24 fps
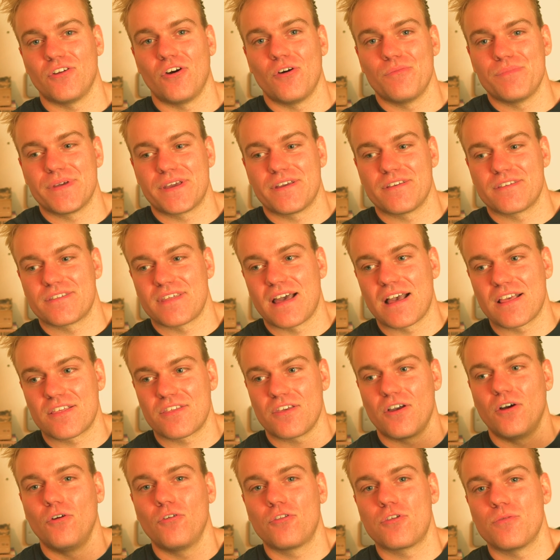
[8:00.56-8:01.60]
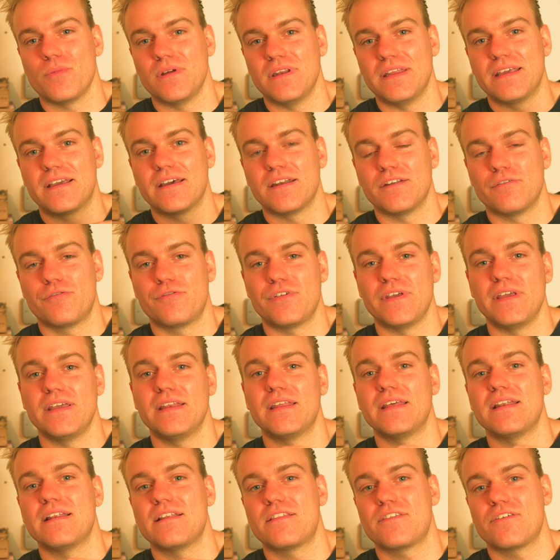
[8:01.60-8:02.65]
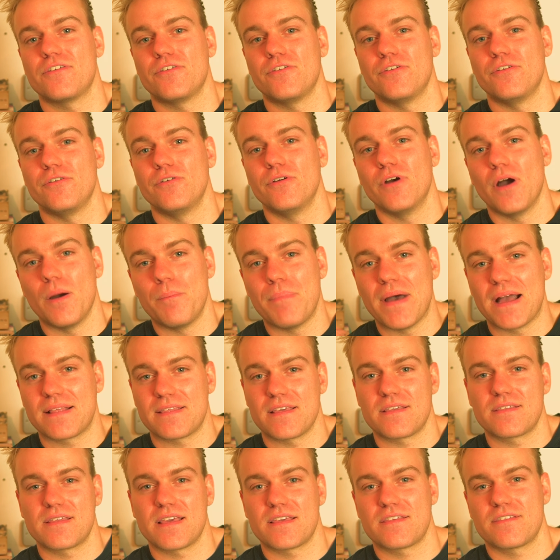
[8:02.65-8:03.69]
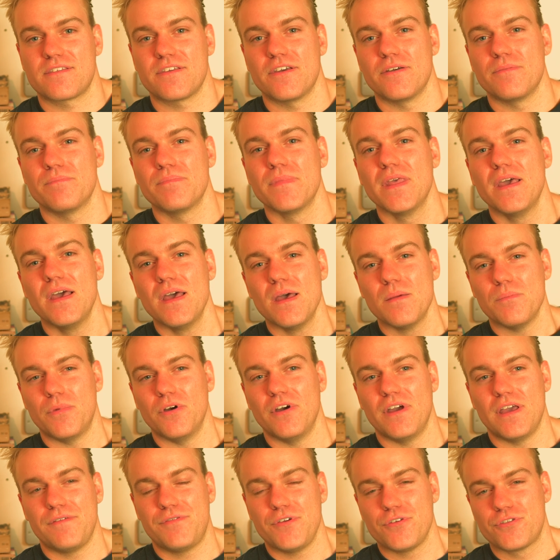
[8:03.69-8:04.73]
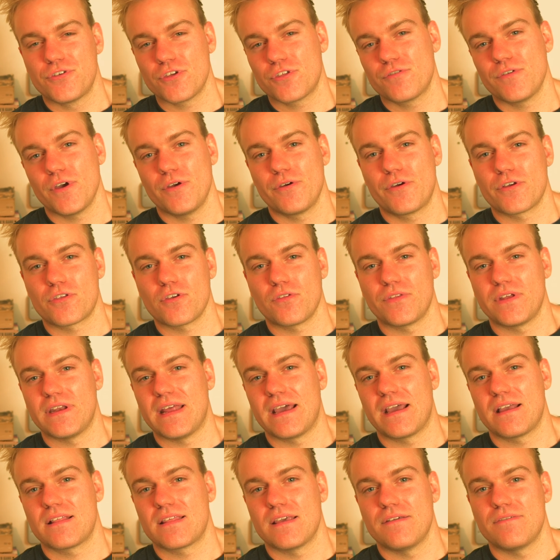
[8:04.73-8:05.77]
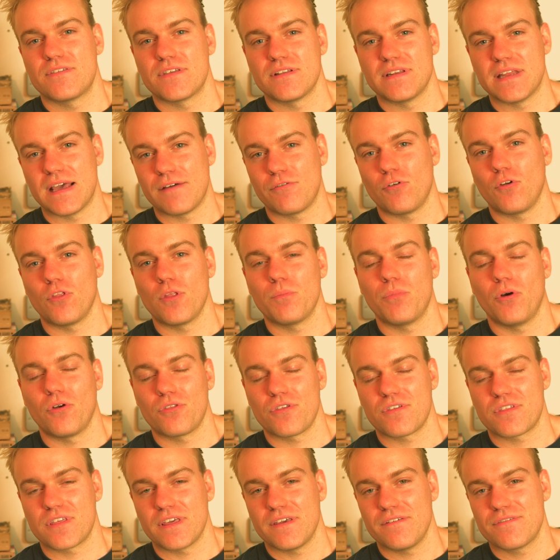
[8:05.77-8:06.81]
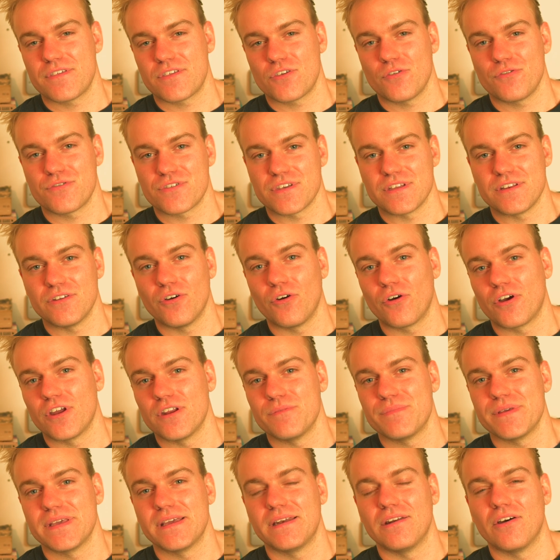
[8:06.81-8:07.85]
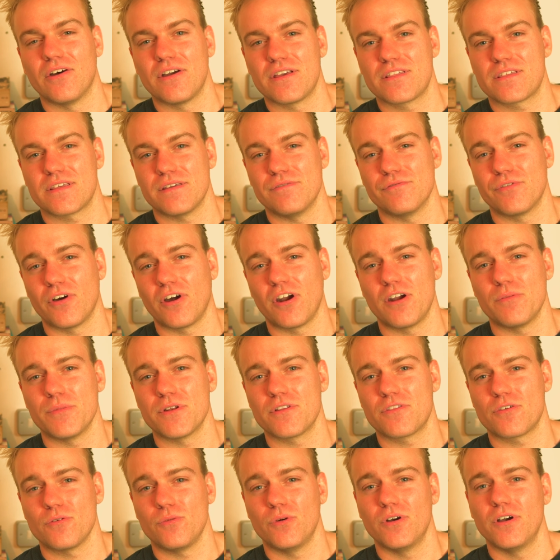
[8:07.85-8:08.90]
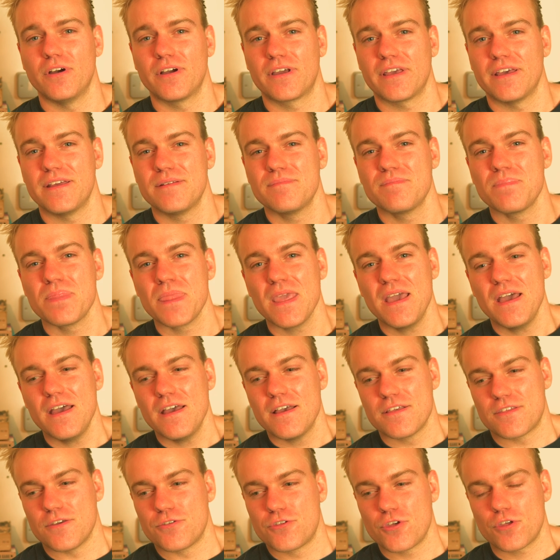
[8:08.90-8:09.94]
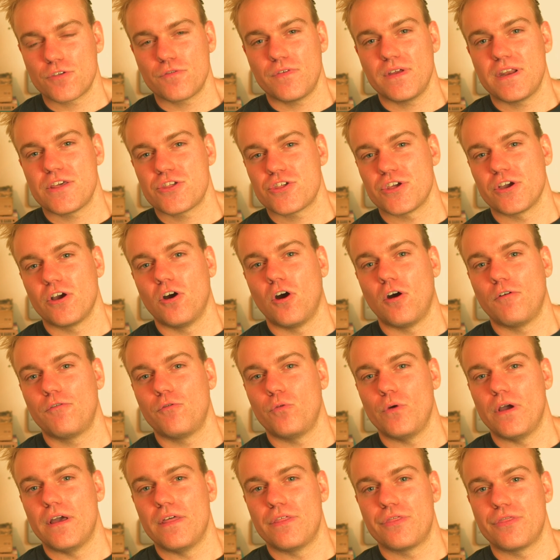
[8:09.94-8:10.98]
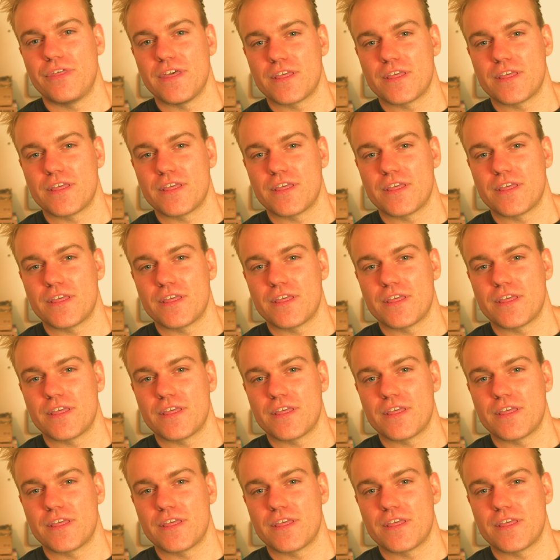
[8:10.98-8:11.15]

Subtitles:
a lot because that's ultimately going to feed into a better system. But if you just focus on the negatives and never on the positives, it's obviously not going to be a nice environment to work in. So just finishing off with